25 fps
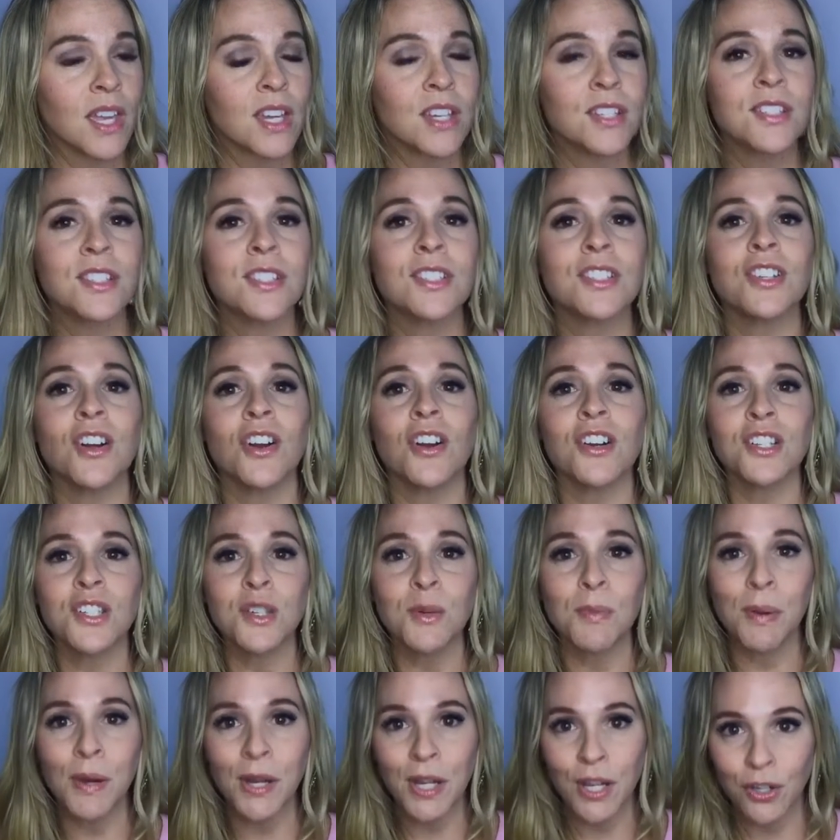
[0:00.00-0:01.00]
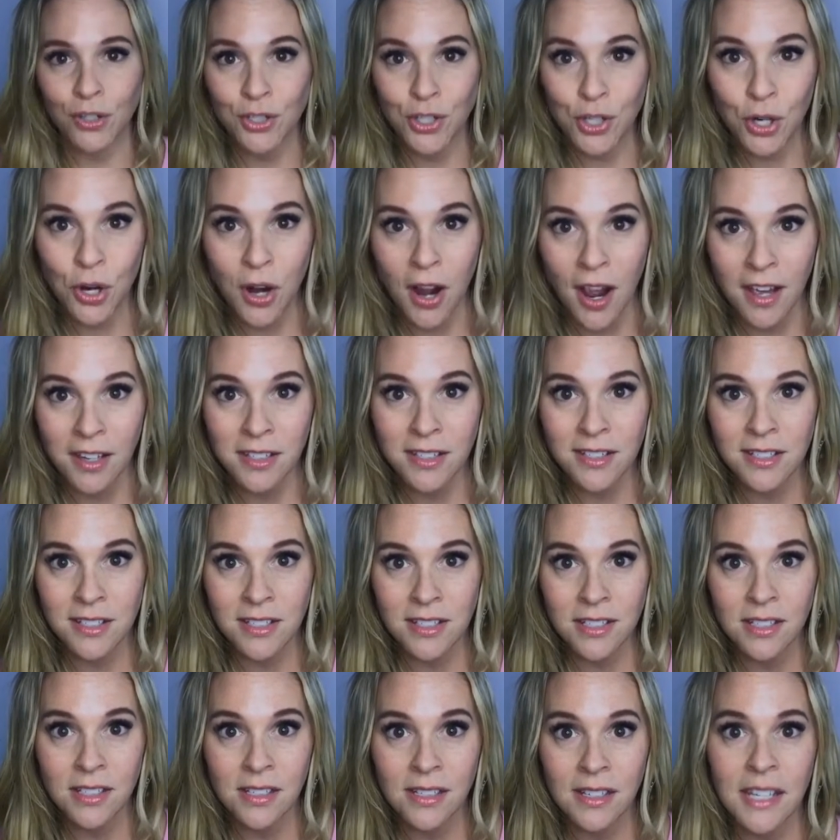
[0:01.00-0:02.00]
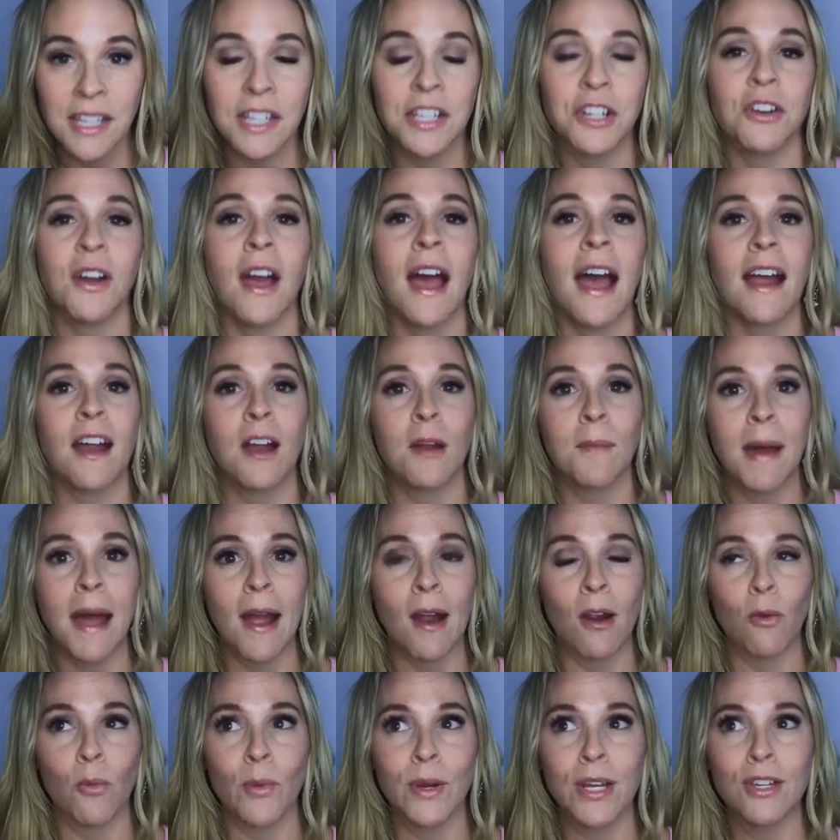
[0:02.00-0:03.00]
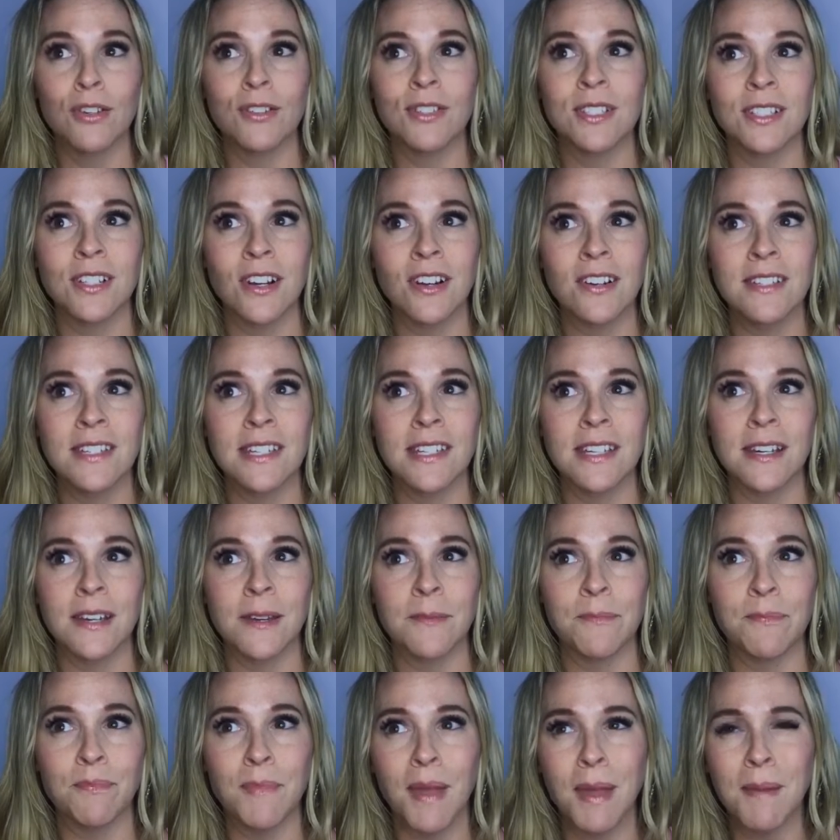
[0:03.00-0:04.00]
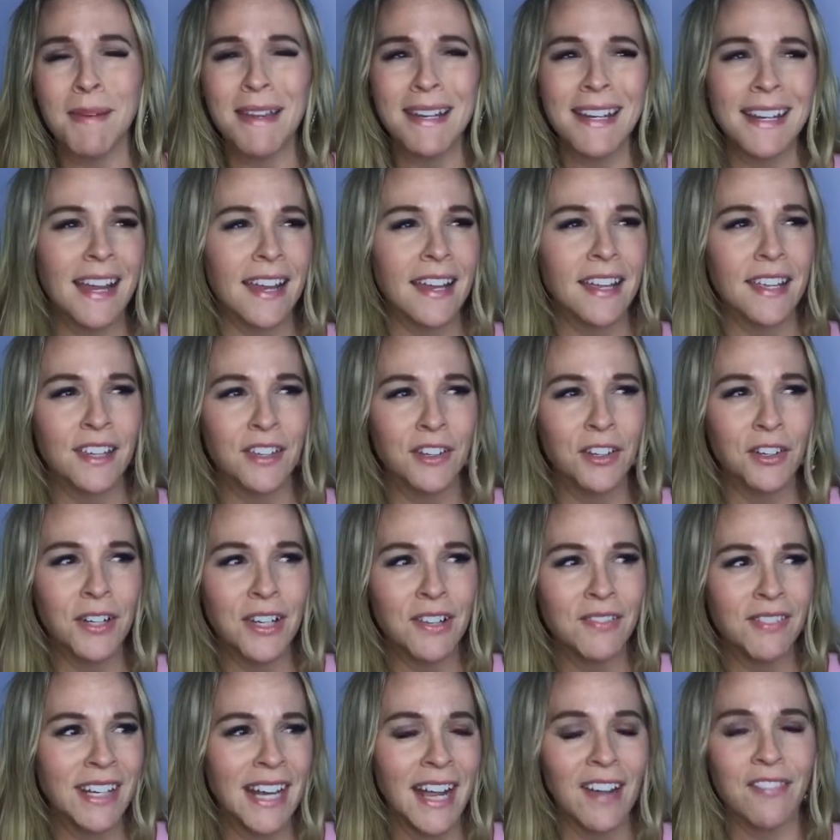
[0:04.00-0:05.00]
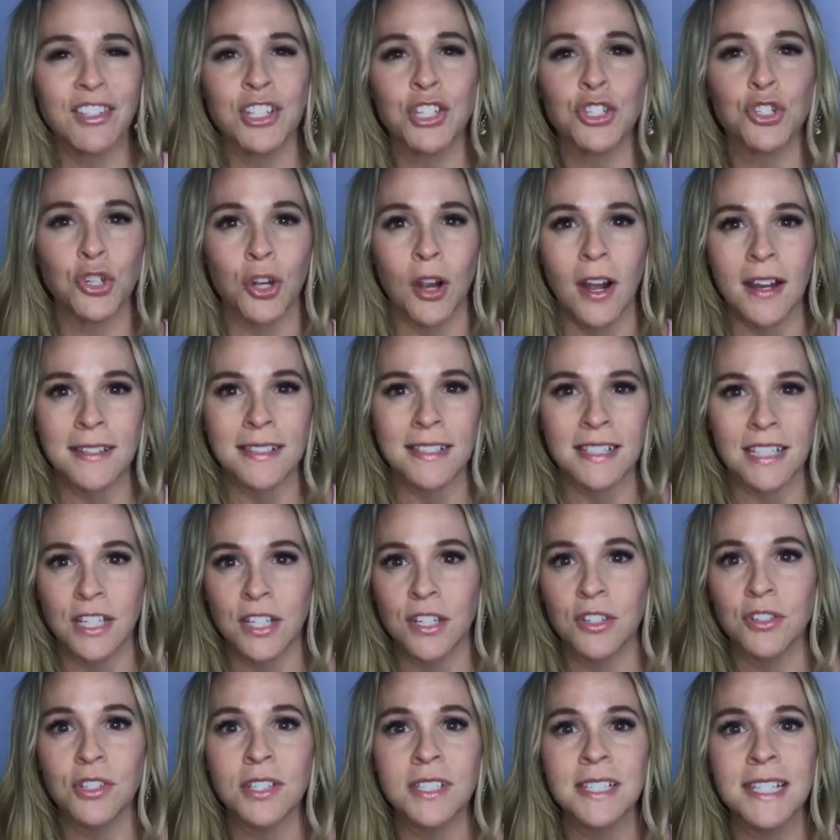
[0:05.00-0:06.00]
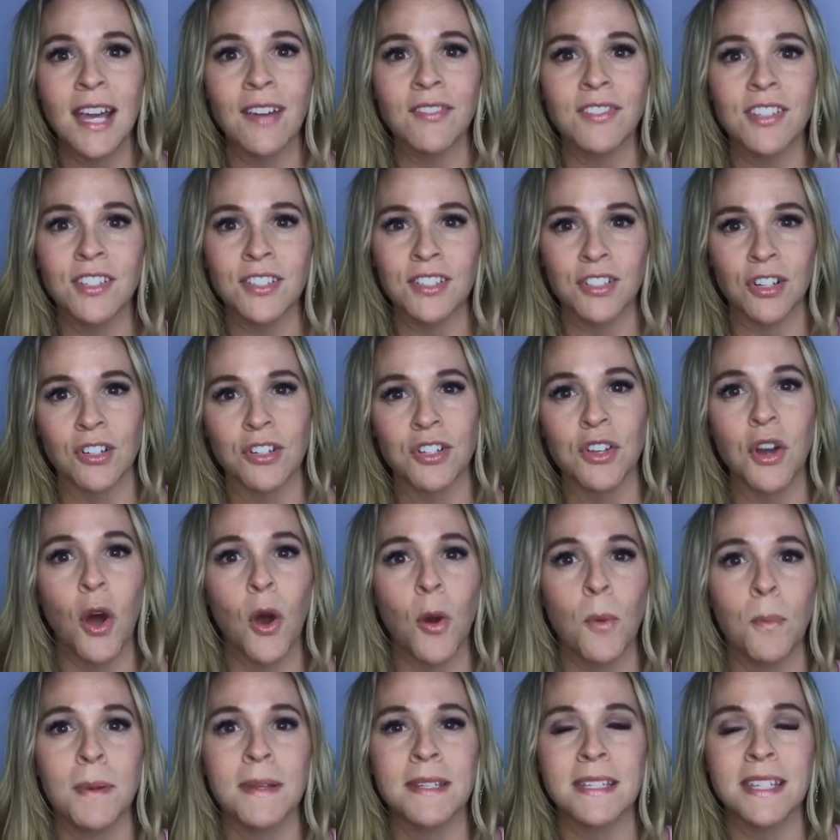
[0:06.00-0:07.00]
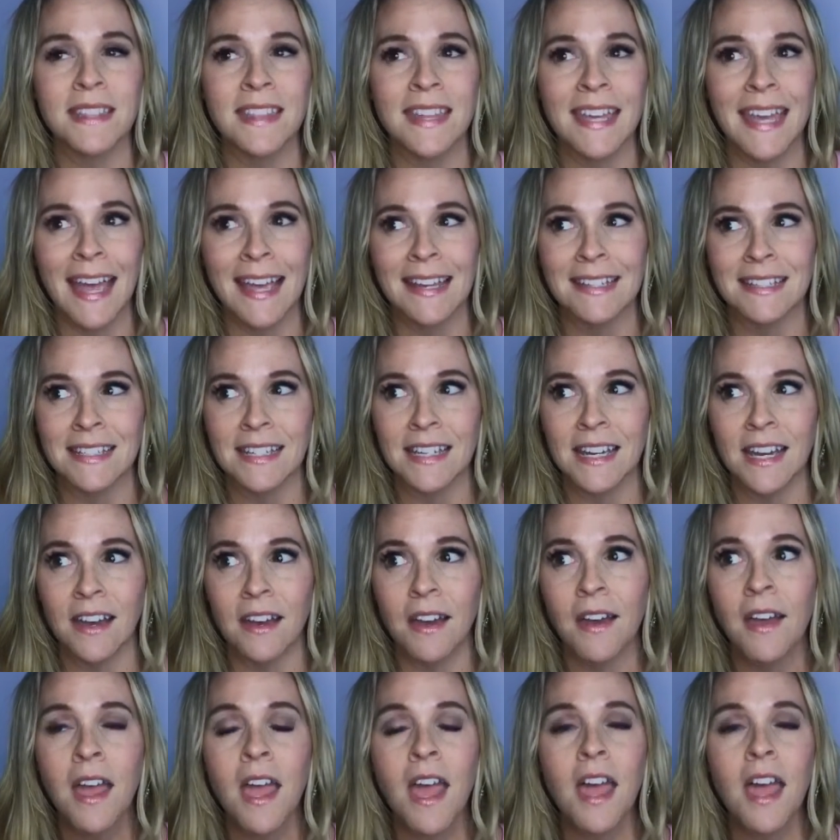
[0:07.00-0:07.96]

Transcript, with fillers: start to put your trust in your higher power, when you start to maybe not, you don't even have to trust it, you just have to start to open to the idea